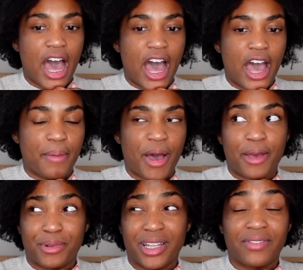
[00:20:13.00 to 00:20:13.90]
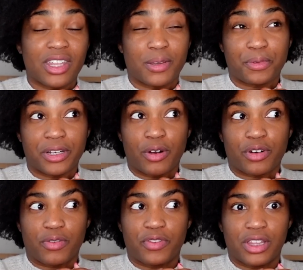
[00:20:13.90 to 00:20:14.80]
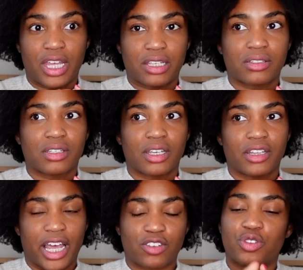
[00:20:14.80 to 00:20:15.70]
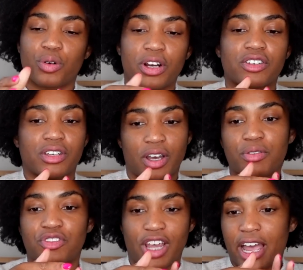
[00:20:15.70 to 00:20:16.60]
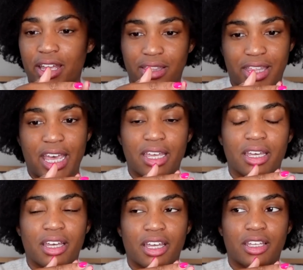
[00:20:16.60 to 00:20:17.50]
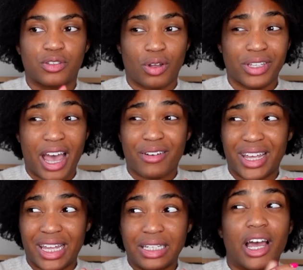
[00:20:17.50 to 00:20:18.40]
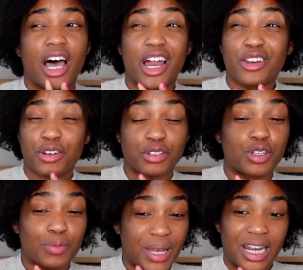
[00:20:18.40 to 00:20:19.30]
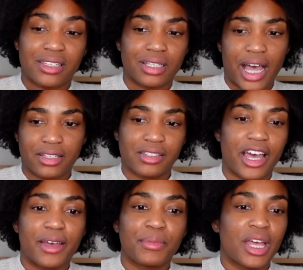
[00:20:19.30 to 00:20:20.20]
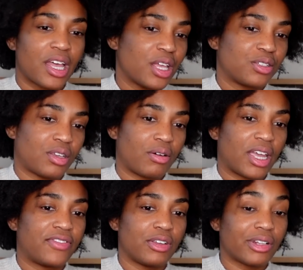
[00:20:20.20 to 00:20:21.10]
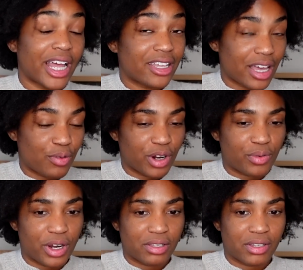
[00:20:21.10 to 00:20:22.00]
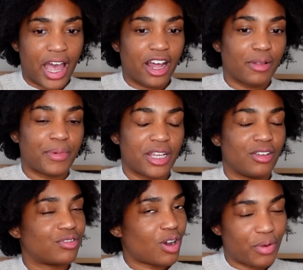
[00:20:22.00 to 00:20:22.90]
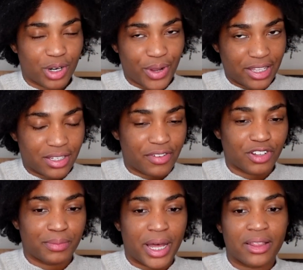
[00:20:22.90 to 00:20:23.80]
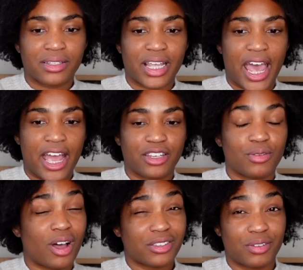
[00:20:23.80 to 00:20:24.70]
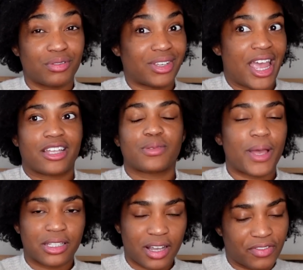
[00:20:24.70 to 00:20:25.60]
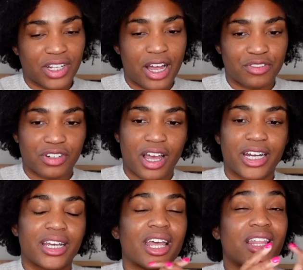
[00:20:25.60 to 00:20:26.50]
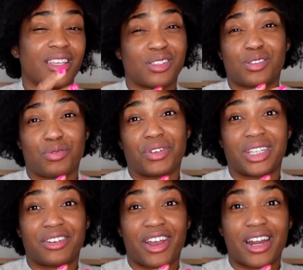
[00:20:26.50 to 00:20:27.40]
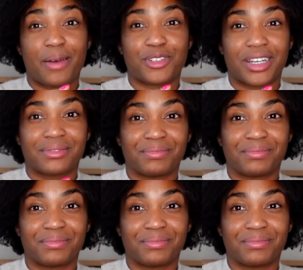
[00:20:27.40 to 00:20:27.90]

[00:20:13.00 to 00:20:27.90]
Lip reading: I believe that the pre-order for this like short coat jacket thing sold out in under 2 minutes last time. So if you like that workwear style, but you don't want to wait several months and you also can't spend several hundred on it, this is a really great option.